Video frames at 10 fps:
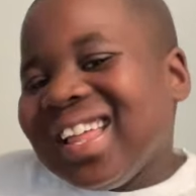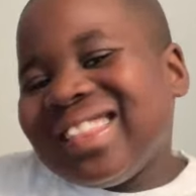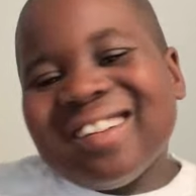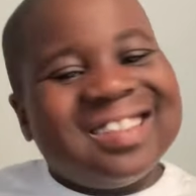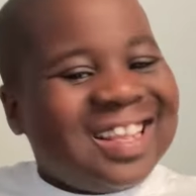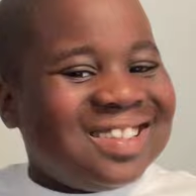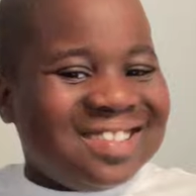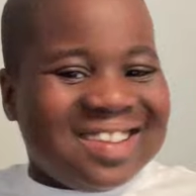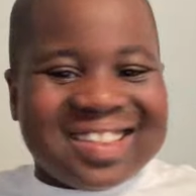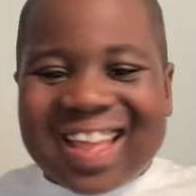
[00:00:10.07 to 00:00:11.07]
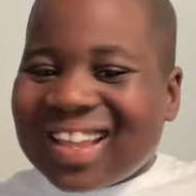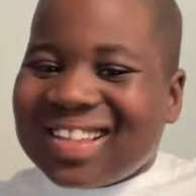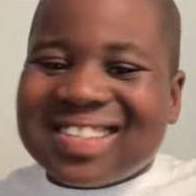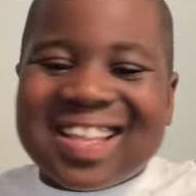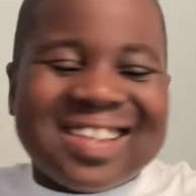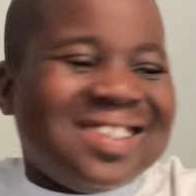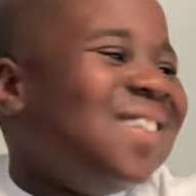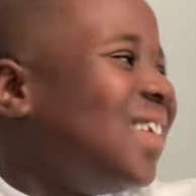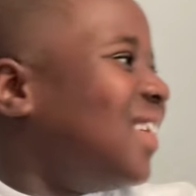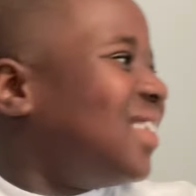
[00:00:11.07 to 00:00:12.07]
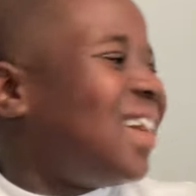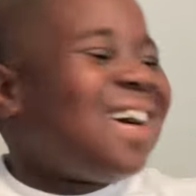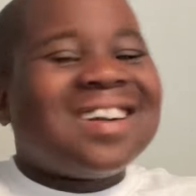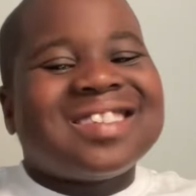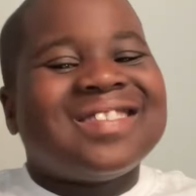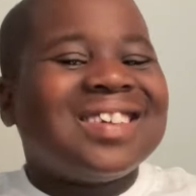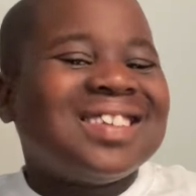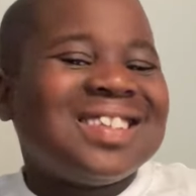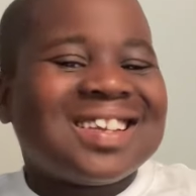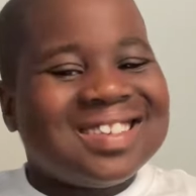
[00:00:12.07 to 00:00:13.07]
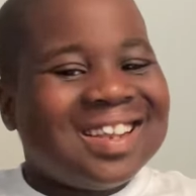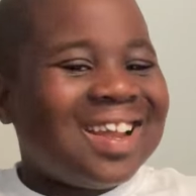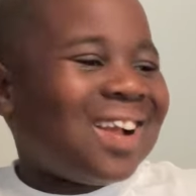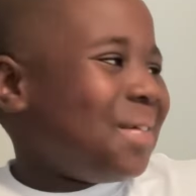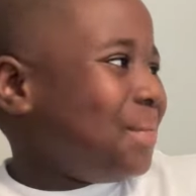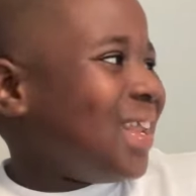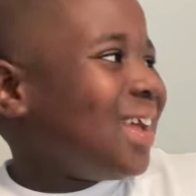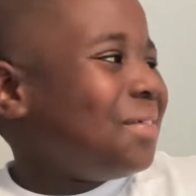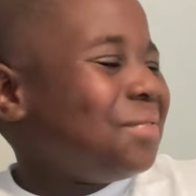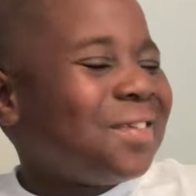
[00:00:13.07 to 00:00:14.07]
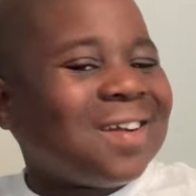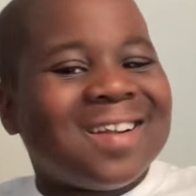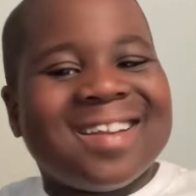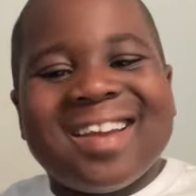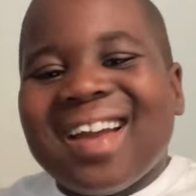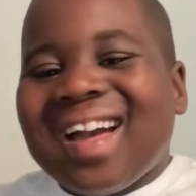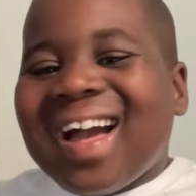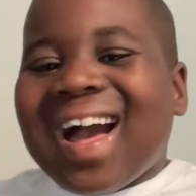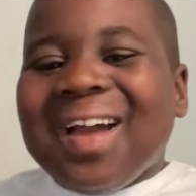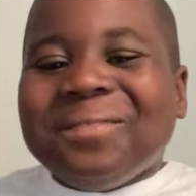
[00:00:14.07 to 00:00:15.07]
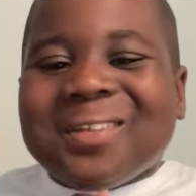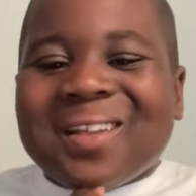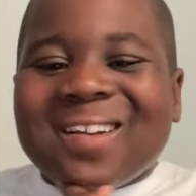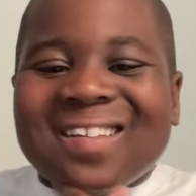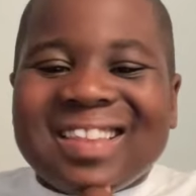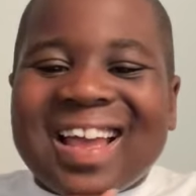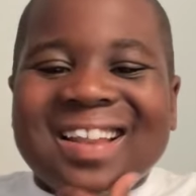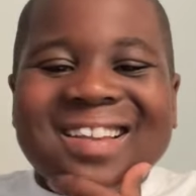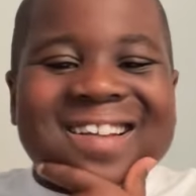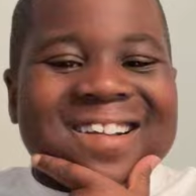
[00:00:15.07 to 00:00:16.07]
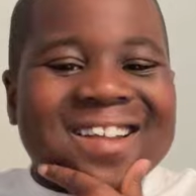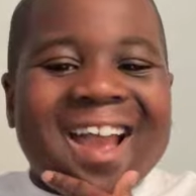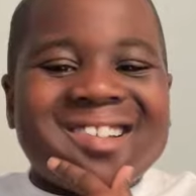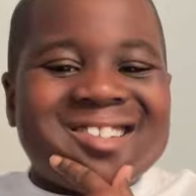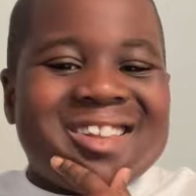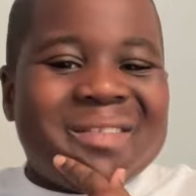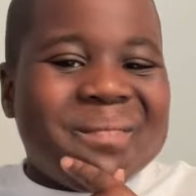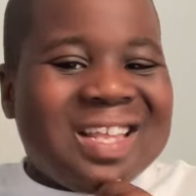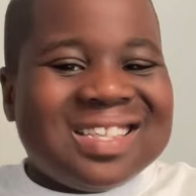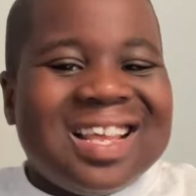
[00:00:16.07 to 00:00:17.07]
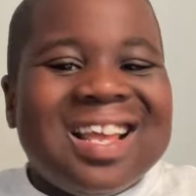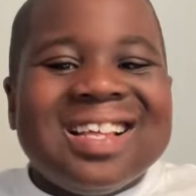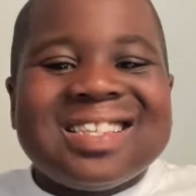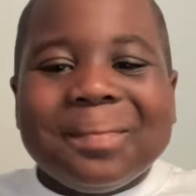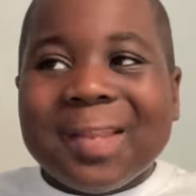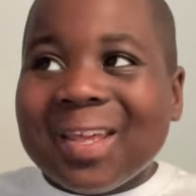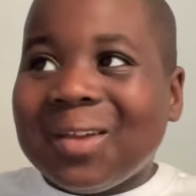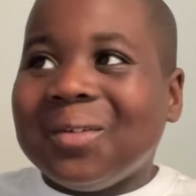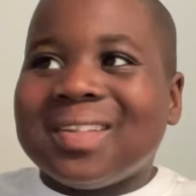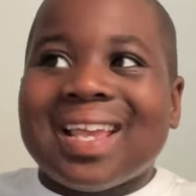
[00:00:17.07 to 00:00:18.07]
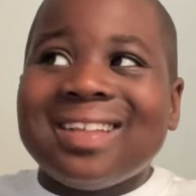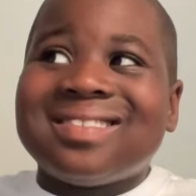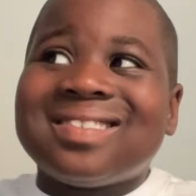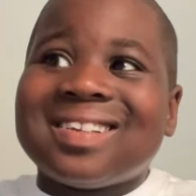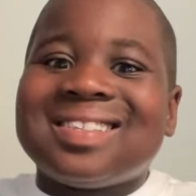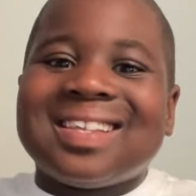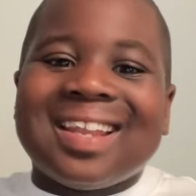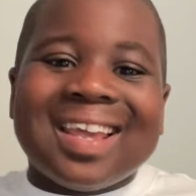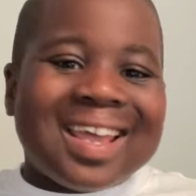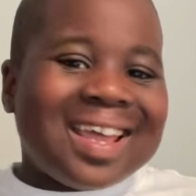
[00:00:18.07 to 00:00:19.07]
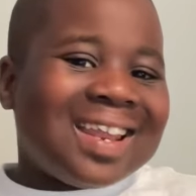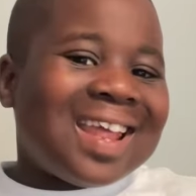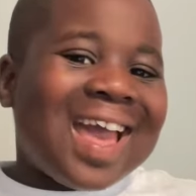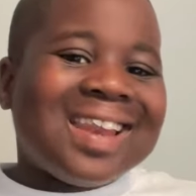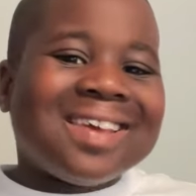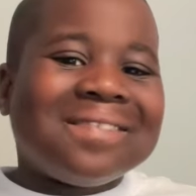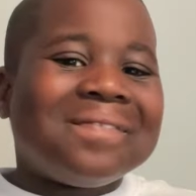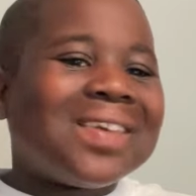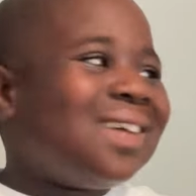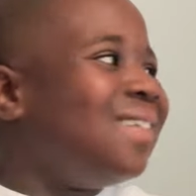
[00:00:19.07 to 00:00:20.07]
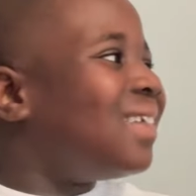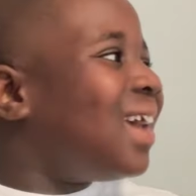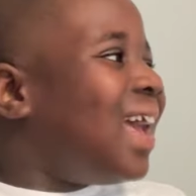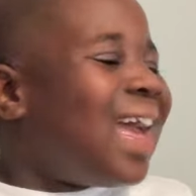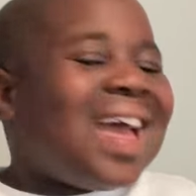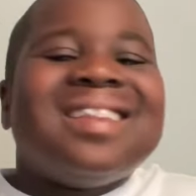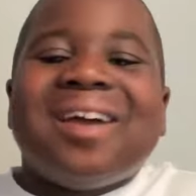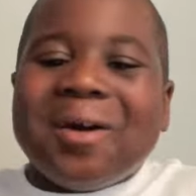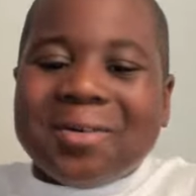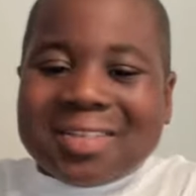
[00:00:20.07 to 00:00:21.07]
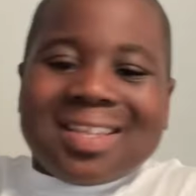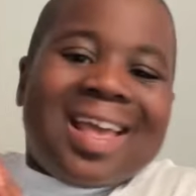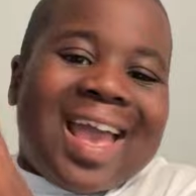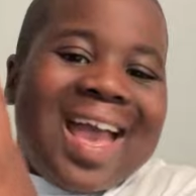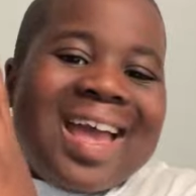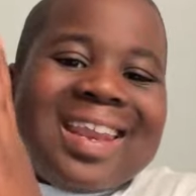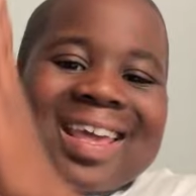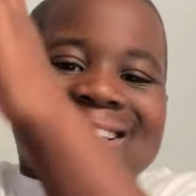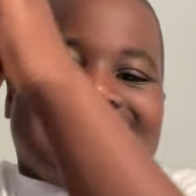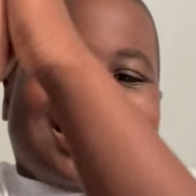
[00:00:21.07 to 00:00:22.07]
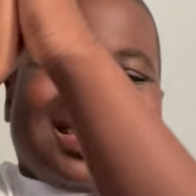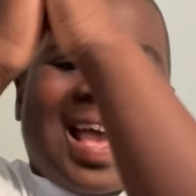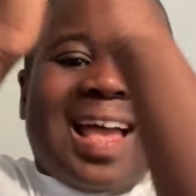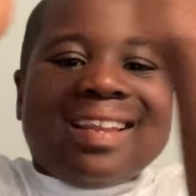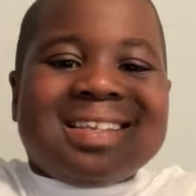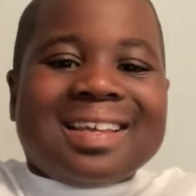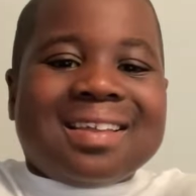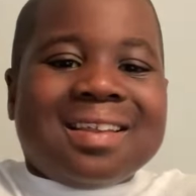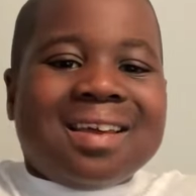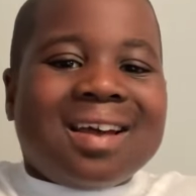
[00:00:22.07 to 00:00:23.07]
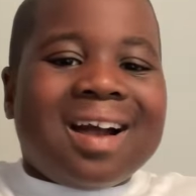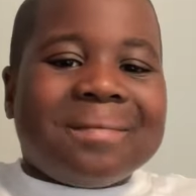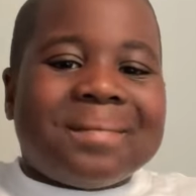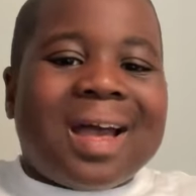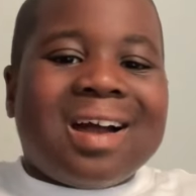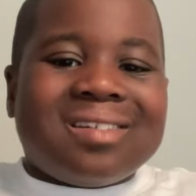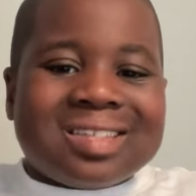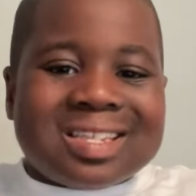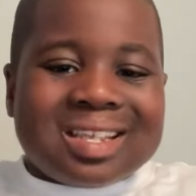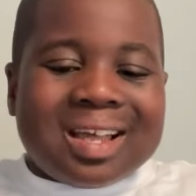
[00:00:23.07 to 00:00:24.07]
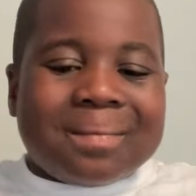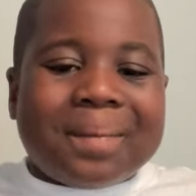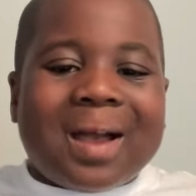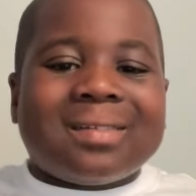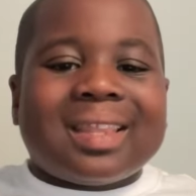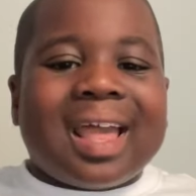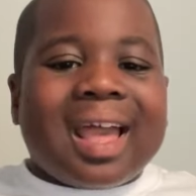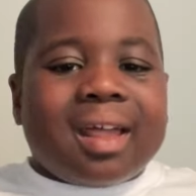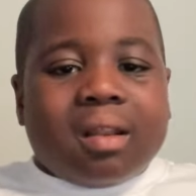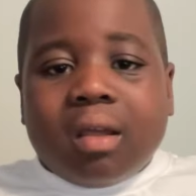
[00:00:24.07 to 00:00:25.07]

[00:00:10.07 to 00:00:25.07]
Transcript: they're only doing that because they don't know the Oxford Dictionary meaning of nerd. I've learned that nerd actually means somebody who is interested in any field and knows an extended amount about that.